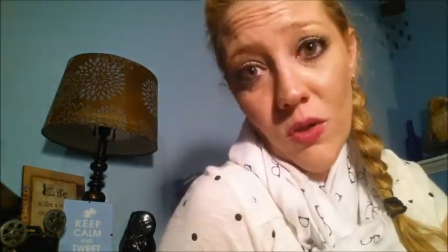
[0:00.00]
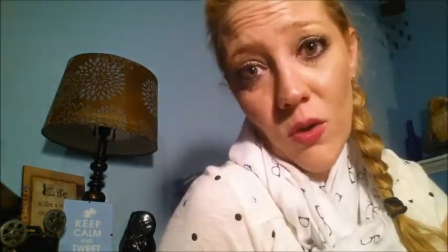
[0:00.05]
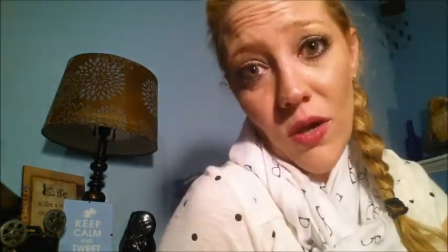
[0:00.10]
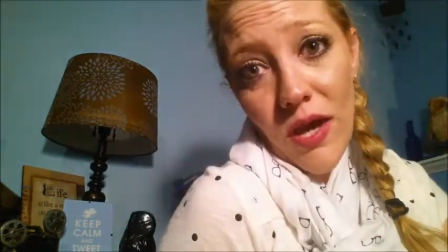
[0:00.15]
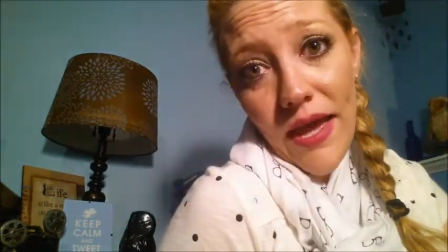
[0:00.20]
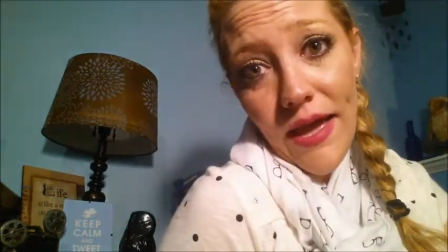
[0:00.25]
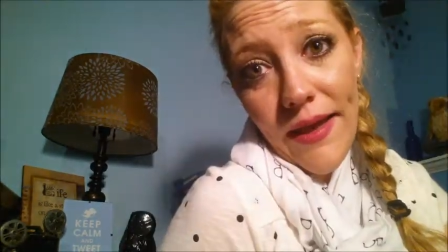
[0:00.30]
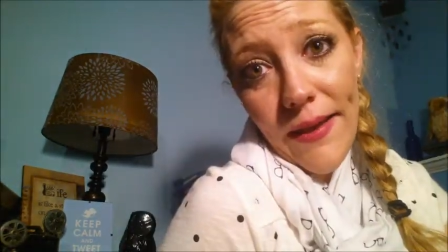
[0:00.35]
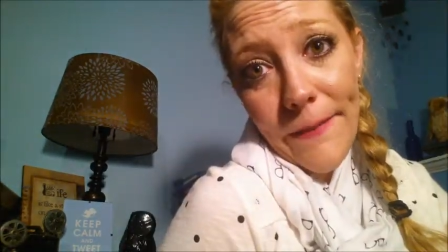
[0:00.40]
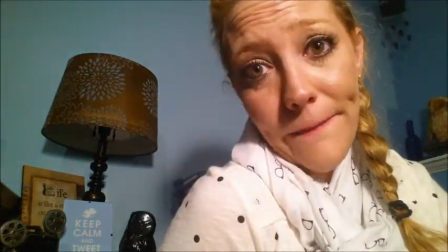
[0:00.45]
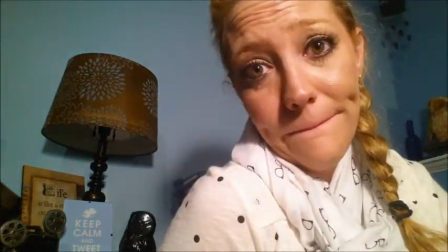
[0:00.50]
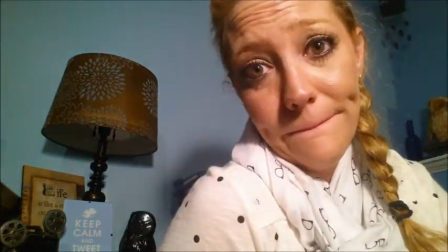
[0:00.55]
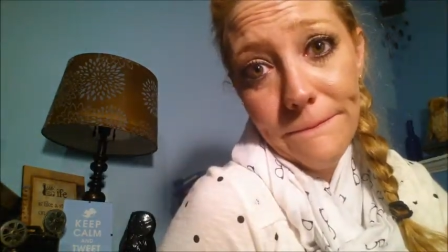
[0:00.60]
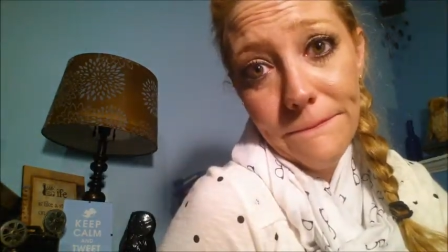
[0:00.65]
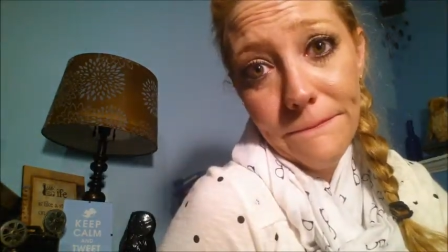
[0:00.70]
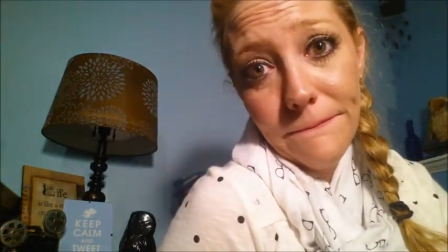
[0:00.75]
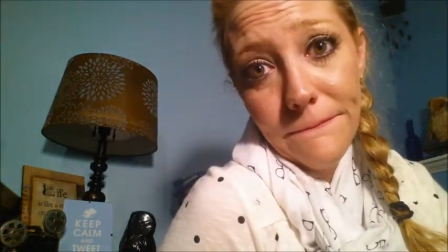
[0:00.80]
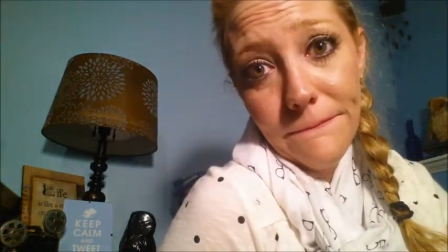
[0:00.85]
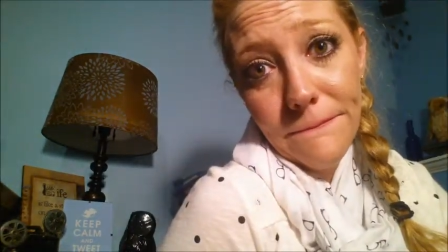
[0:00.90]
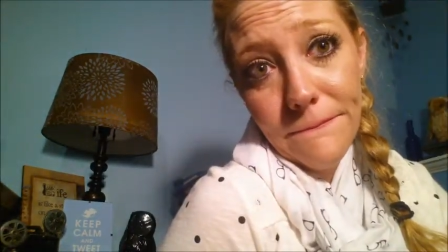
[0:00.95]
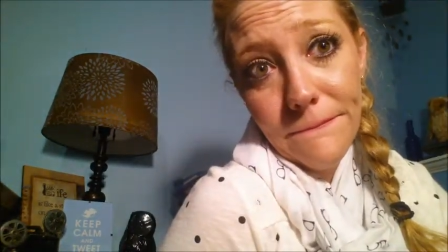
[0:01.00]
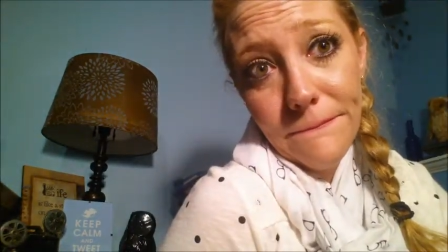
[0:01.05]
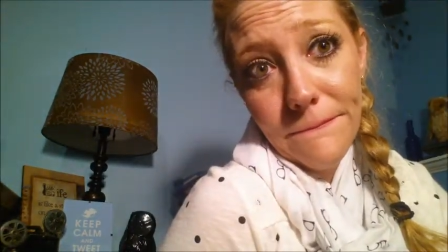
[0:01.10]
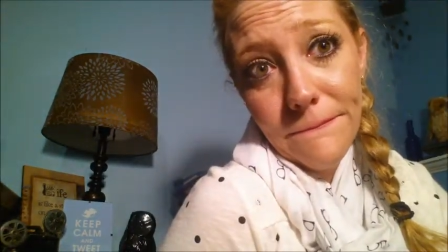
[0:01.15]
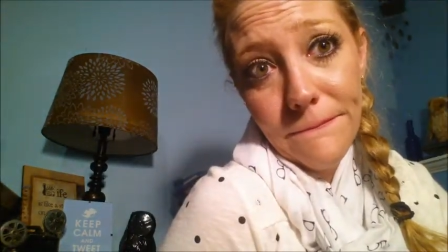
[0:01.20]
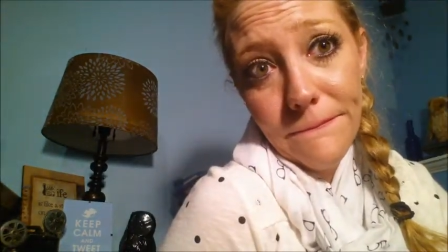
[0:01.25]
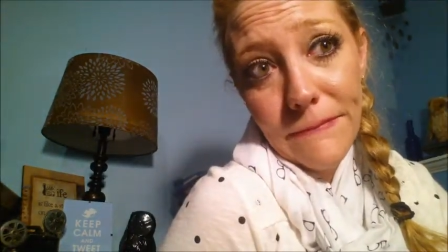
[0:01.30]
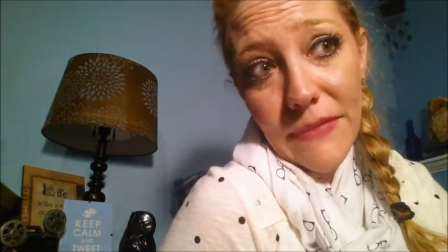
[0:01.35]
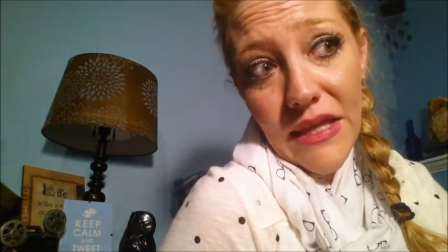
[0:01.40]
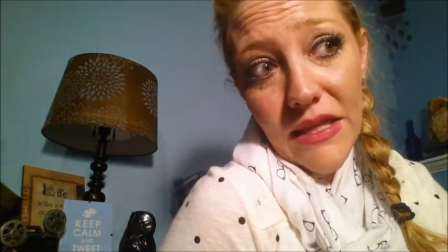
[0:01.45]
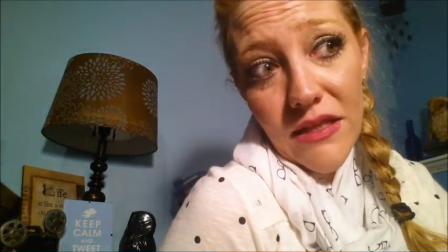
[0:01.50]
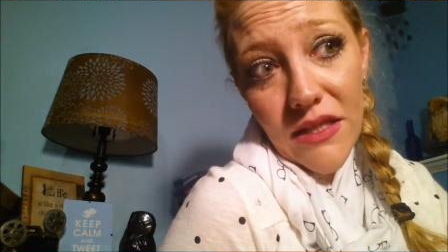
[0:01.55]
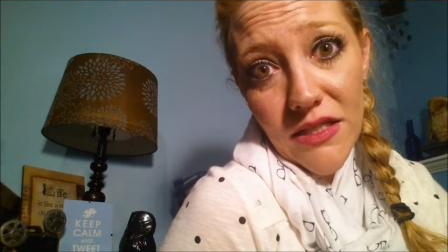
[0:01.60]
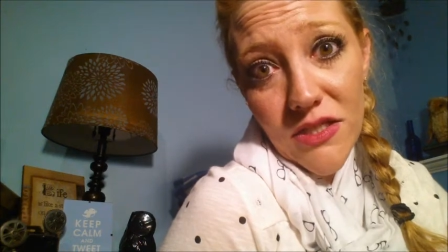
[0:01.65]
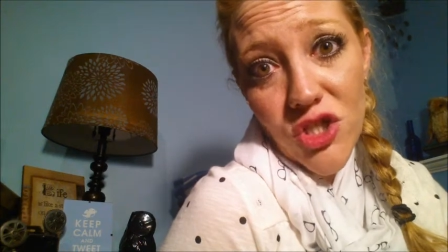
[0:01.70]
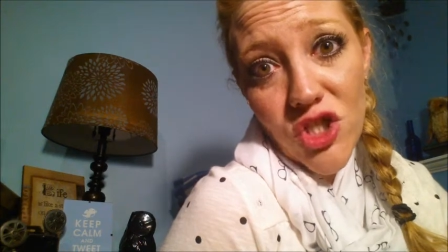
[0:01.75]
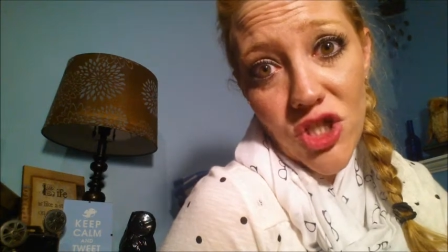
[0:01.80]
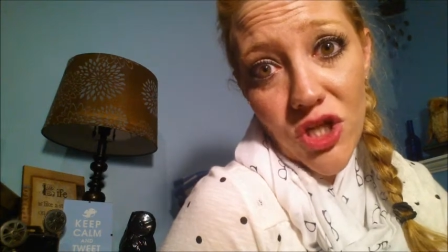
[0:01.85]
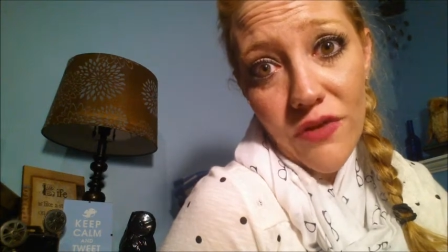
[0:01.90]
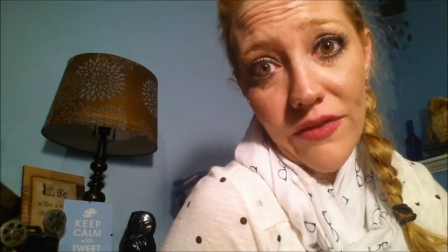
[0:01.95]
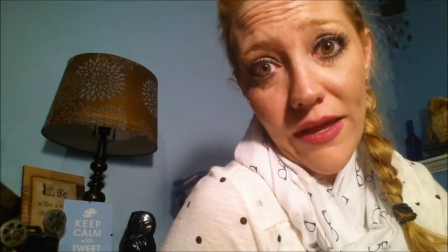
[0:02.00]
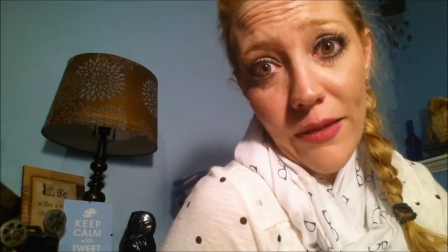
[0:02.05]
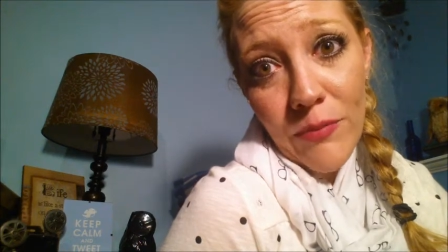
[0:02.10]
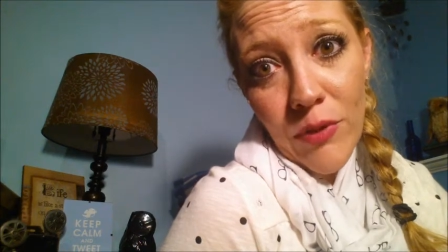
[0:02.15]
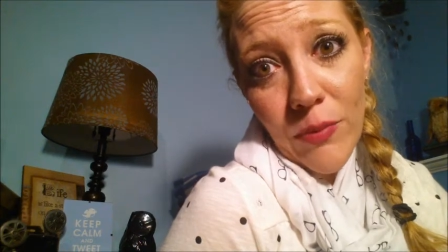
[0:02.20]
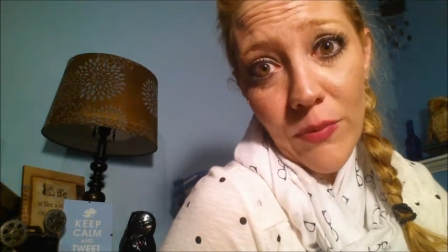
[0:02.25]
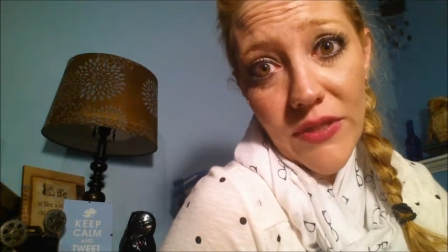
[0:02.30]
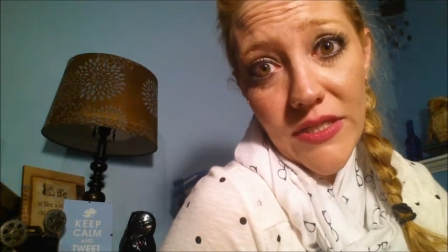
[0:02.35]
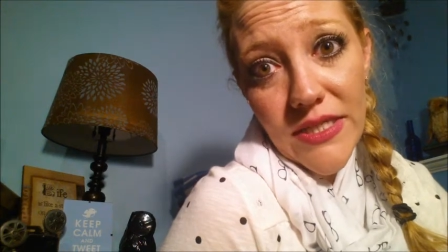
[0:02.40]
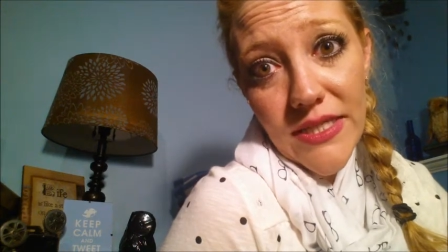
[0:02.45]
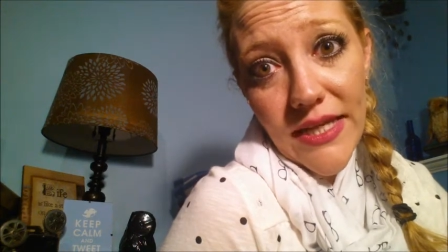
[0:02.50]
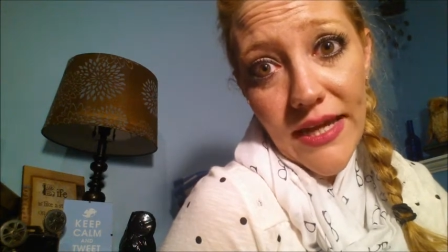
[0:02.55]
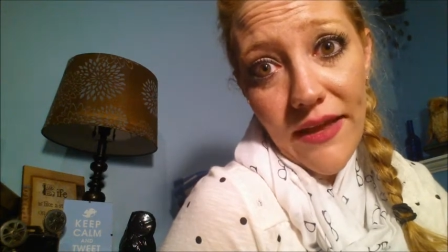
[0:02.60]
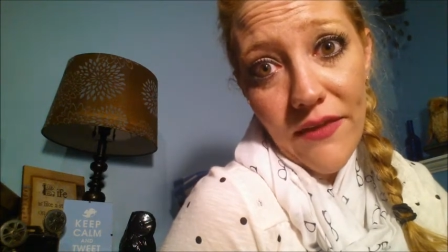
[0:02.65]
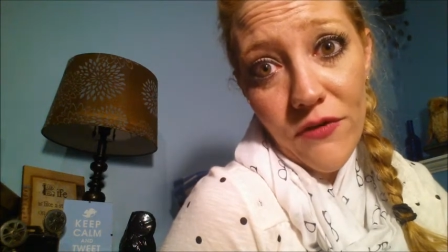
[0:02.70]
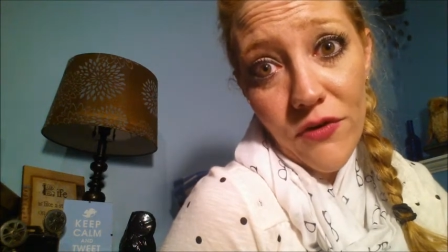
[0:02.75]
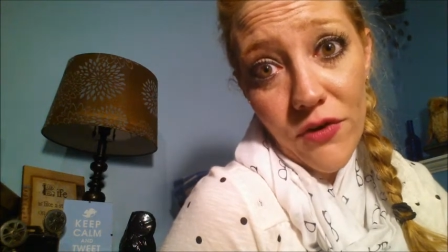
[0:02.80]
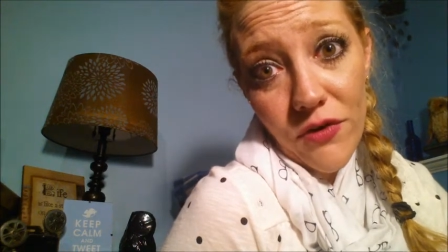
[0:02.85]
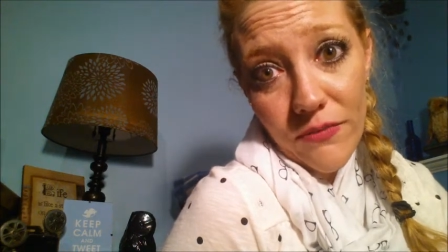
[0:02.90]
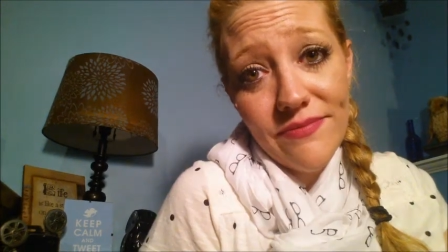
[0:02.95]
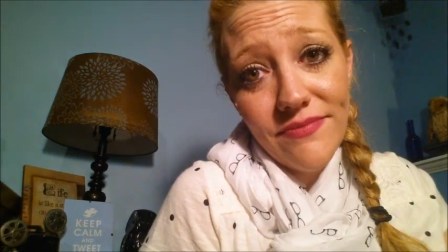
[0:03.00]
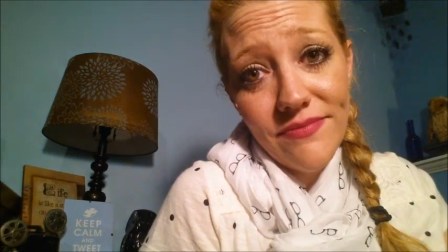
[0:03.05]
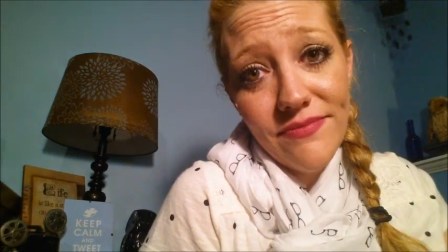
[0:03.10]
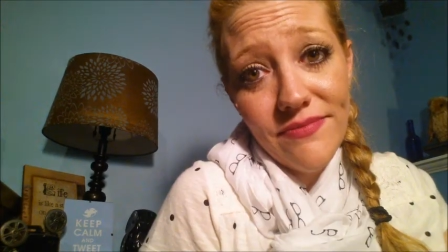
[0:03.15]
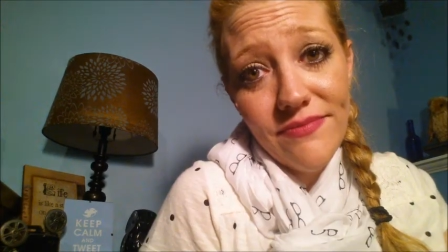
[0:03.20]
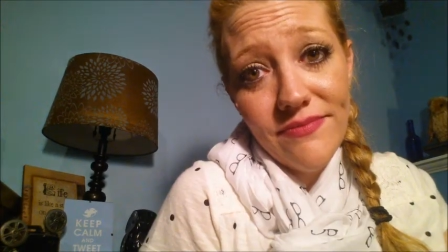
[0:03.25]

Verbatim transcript: Okay? Let's share that moment together.